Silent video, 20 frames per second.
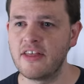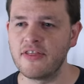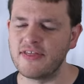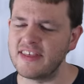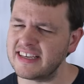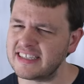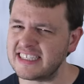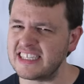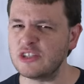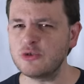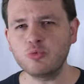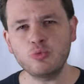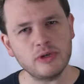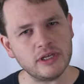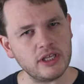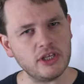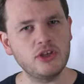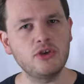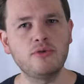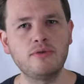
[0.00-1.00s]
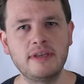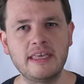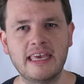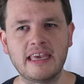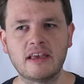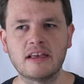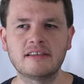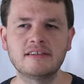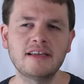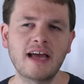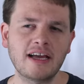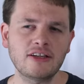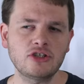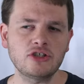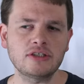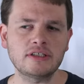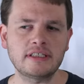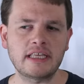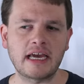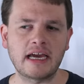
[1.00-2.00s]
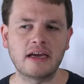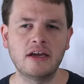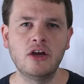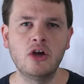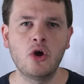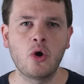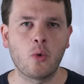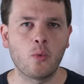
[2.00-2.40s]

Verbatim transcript: This is really unique. It's not just that